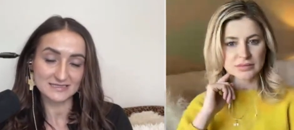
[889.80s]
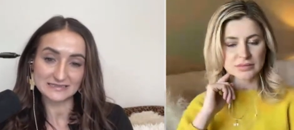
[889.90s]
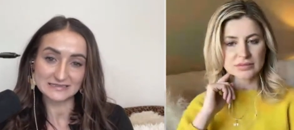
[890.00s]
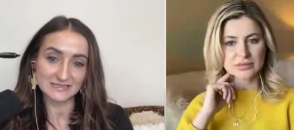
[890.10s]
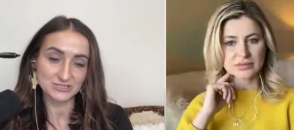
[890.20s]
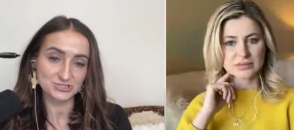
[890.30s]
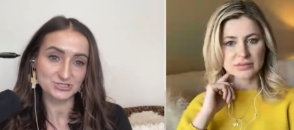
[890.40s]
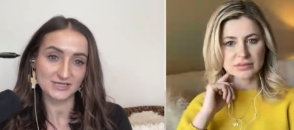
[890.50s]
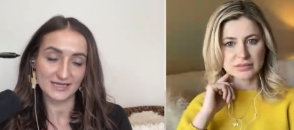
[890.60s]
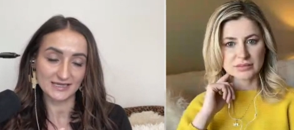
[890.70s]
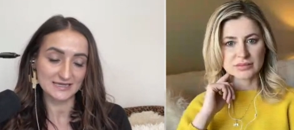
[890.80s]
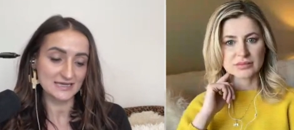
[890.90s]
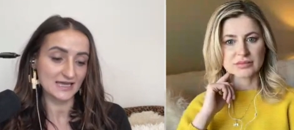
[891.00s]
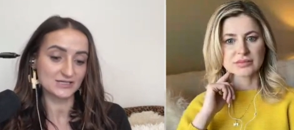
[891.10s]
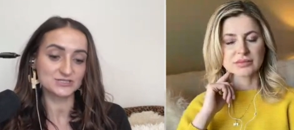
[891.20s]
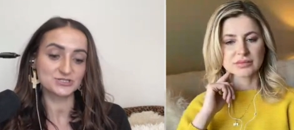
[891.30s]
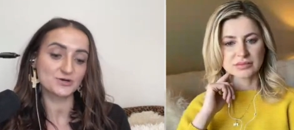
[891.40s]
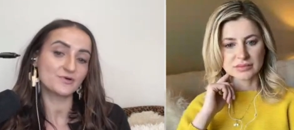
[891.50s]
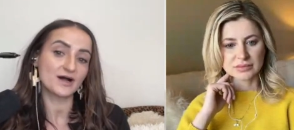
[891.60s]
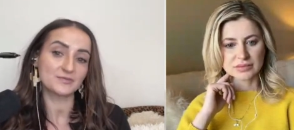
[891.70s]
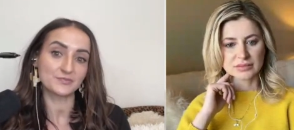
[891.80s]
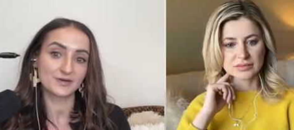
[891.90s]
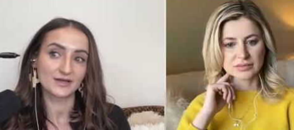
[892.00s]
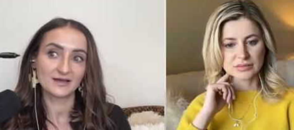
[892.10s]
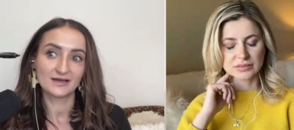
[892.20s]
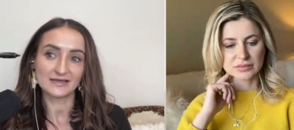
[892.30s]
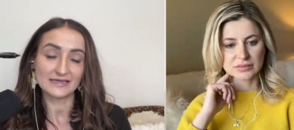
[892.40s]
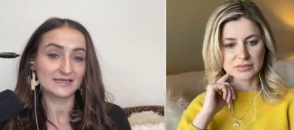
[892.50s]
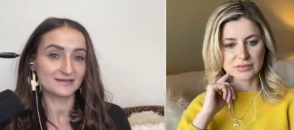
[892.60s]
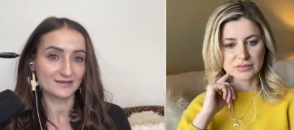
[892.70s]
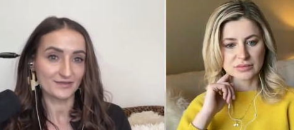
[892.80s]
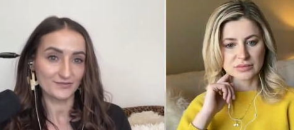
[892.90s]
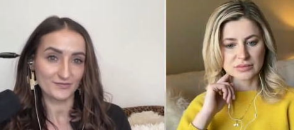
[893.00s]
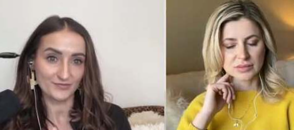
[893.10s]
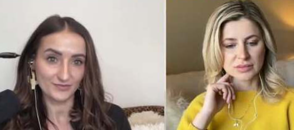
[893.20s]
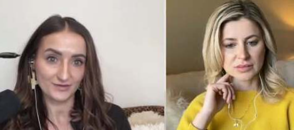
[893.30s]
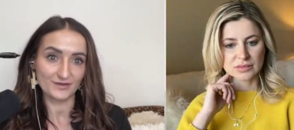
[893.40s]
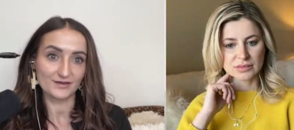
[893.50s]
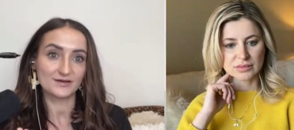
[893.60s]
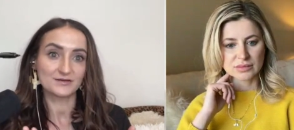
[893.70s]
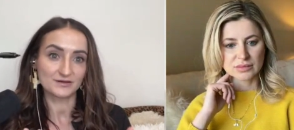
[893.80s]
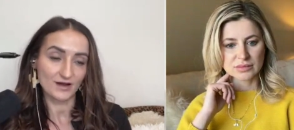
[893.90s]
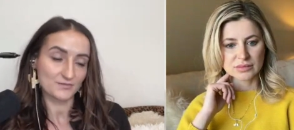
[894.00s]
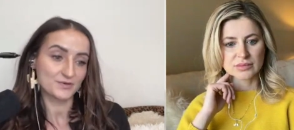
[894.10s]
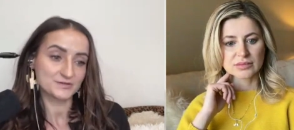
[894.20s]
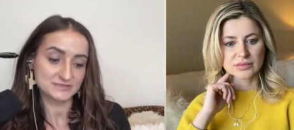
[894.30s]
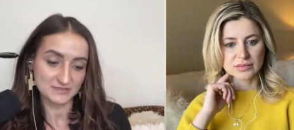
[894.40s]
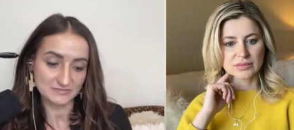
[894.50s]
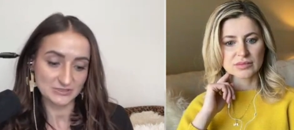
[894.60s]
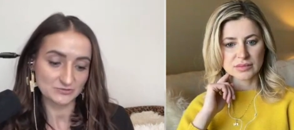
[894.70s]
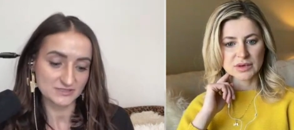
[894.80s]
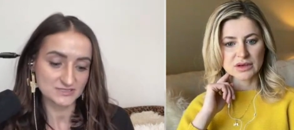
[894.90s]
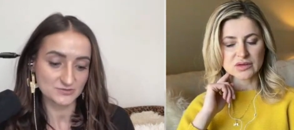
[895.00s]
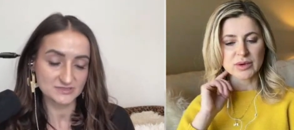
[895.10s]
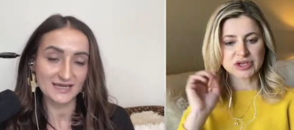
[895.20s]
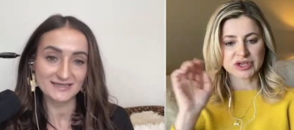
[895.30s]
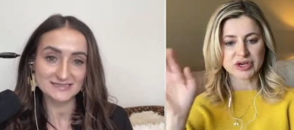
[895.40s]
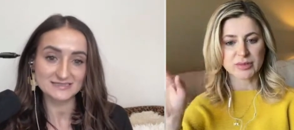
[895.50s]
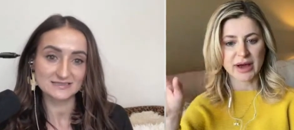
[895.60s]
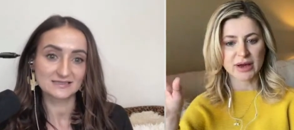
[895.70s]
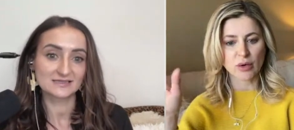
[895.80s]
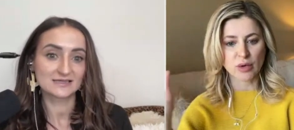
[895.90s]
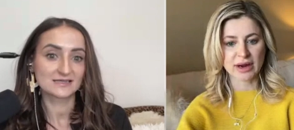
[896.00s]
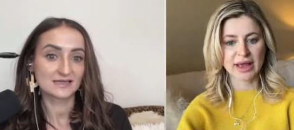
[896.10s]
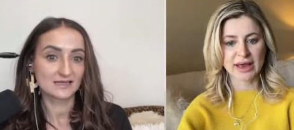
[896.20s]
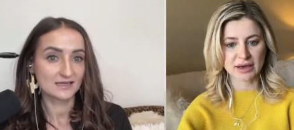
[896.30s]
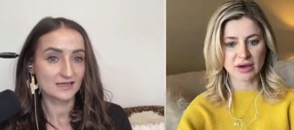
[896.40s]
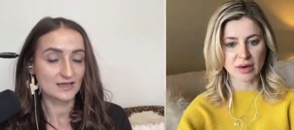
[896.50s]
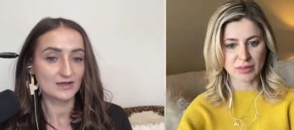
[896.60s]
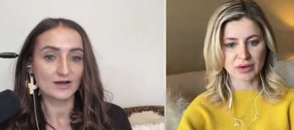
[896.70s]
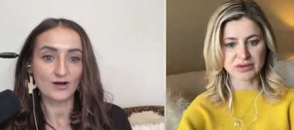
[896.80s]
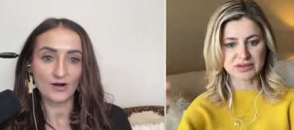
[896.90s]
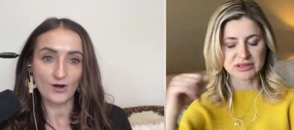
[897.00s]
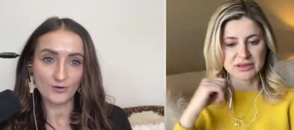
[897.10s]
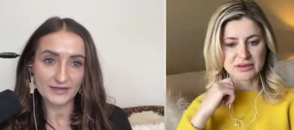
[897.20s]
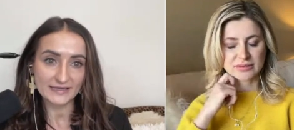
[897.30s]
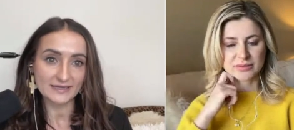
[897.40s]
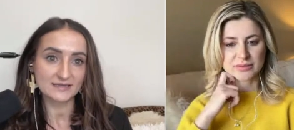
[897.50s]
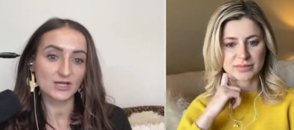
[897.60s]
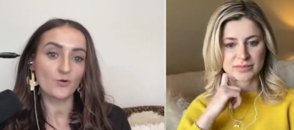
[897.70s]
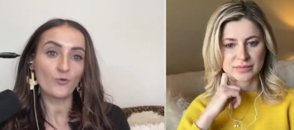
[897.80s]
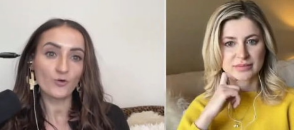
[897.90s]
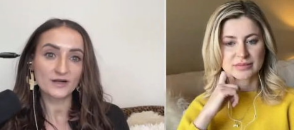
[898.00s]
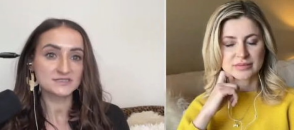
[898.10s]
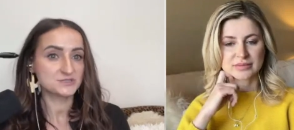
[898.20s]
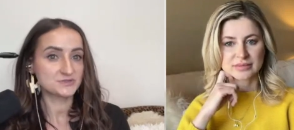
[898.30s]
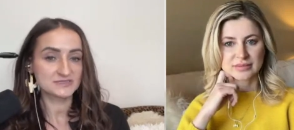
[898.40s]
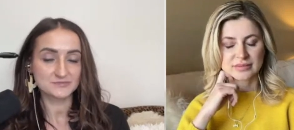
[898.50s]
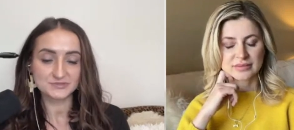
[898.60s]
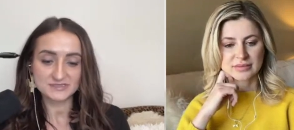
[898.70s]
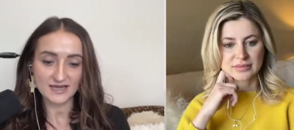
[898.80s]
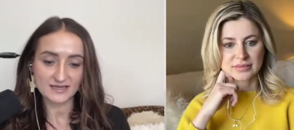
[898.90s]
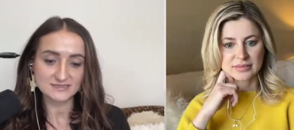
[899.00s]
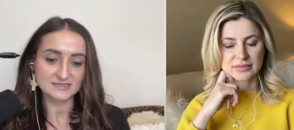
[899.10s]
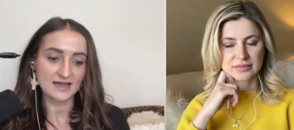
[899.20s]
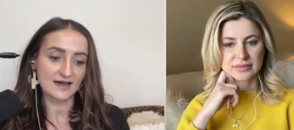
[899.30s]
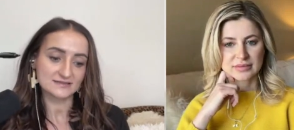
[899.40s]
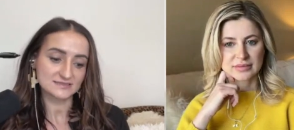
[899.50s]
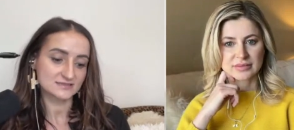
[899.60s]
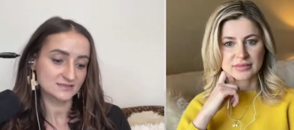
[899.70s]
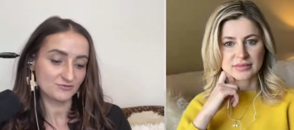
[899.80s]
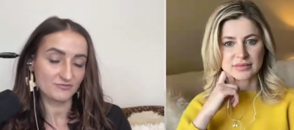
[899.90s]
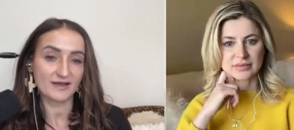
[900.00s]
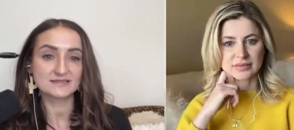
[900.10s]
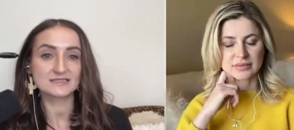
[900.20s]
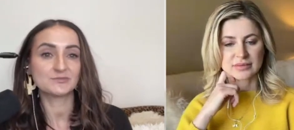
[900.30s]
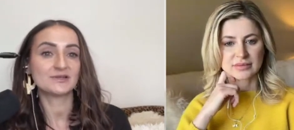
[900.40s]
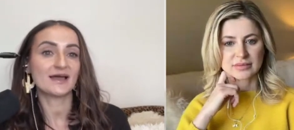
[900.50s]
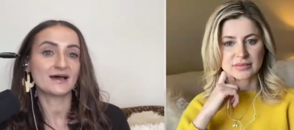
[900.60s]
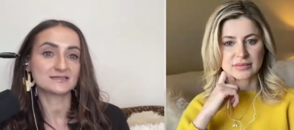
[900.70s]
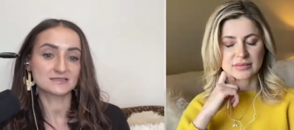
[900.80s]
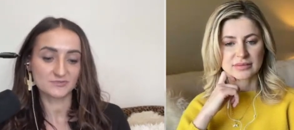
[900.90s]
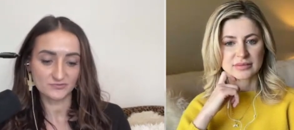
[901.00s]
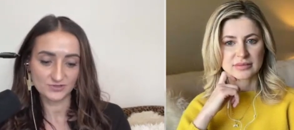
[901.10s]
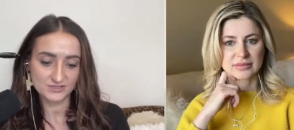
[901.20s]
Speaker 1: leach, it, it could show up in the composted manure. So, so make sure you're buying
Speaker 2: organic compost.
Speaker 1: Organic, or do a simple test. Ask you find someone, ask them if you can